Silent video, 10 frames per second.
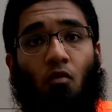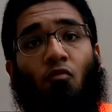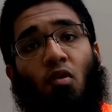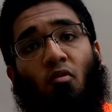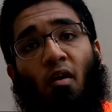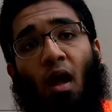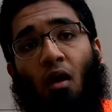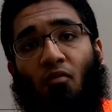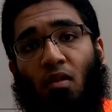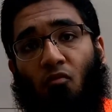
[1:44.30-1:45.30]
Windows
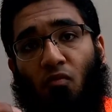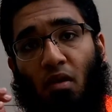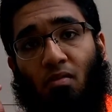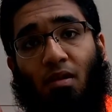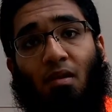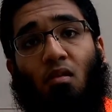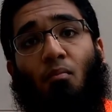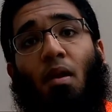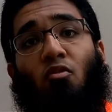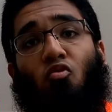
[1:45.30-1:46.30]
have a, the worst thing is a
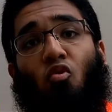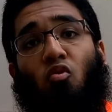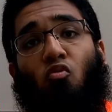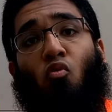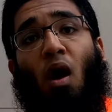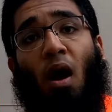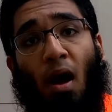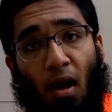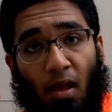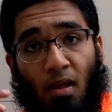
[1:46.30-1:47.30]
Metro U
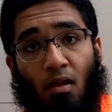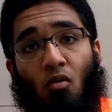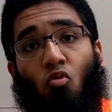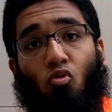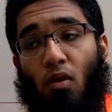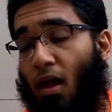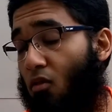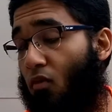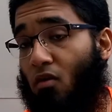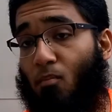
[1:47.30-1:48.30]
I. Who the
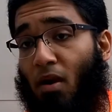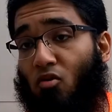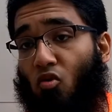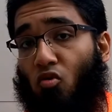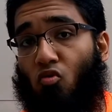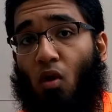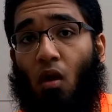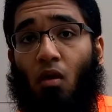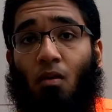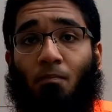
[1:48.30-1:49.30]
hell want Metro U
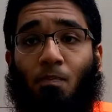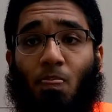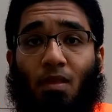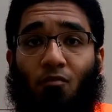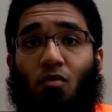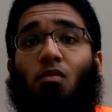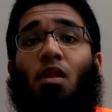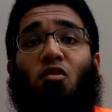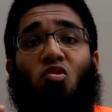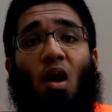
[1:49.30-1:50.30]
I?
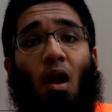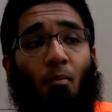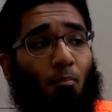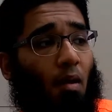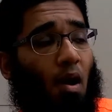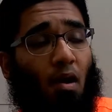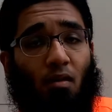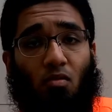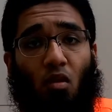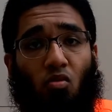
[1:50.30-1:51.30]
The charm bar,
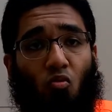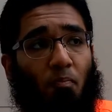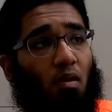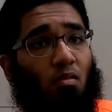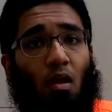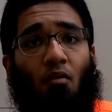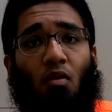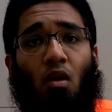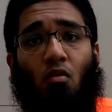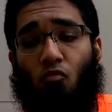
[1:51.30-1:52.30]
the stupid
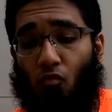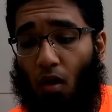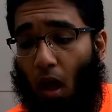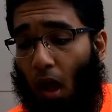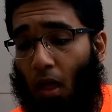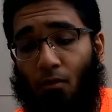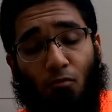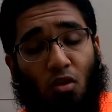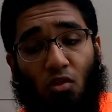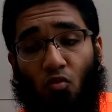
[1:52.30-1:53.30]
stuff.
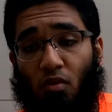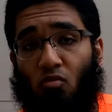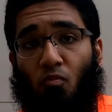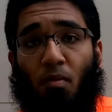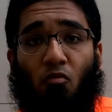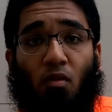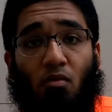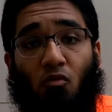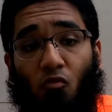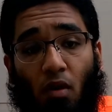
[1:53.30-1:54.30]
I'm just doing stupid
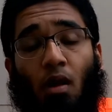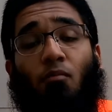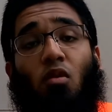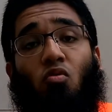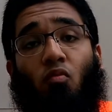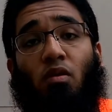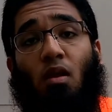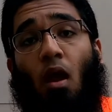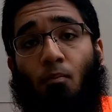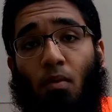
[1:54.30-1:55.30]
work. I'm just doing
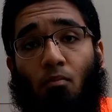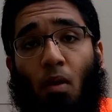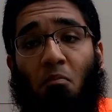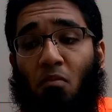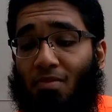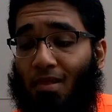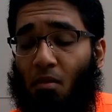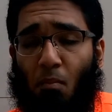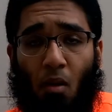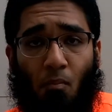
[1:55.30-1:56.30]
typing by
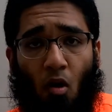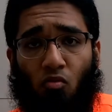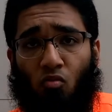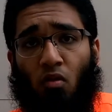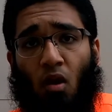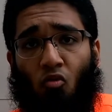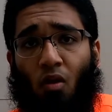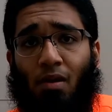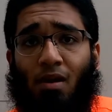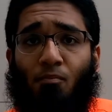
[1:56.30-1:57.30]
mistake. My mouse gonna
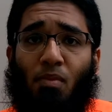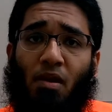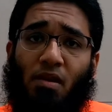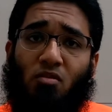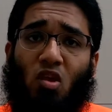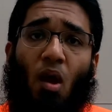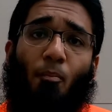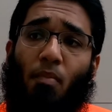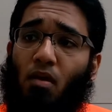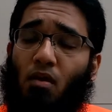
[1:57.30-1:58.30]
right and bloody charm